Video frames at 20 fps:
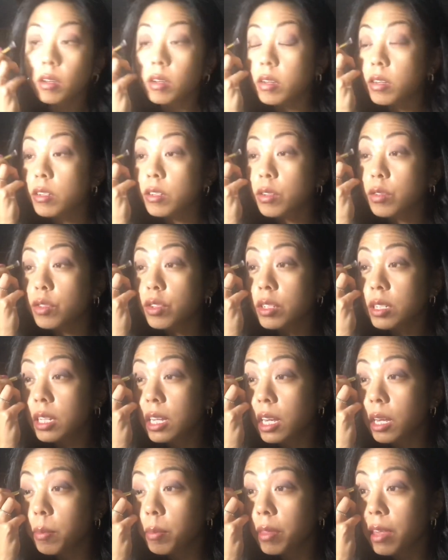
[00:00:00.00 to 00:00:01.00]
So just
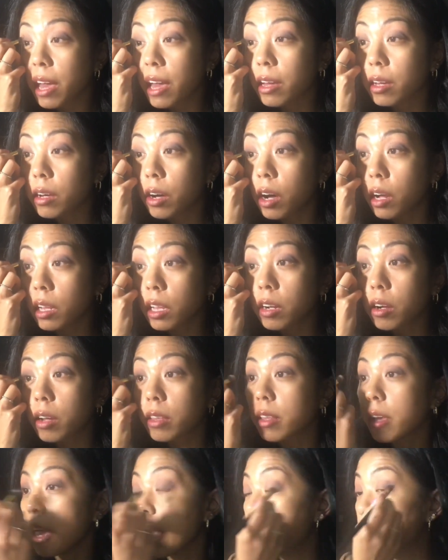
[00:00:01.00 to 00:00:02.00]
keep that color on
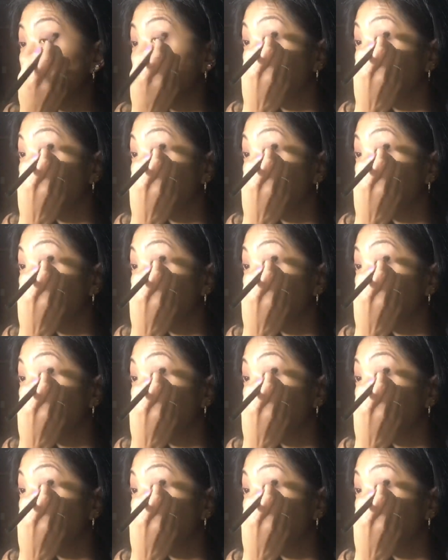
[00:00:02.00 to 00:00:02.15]
the outer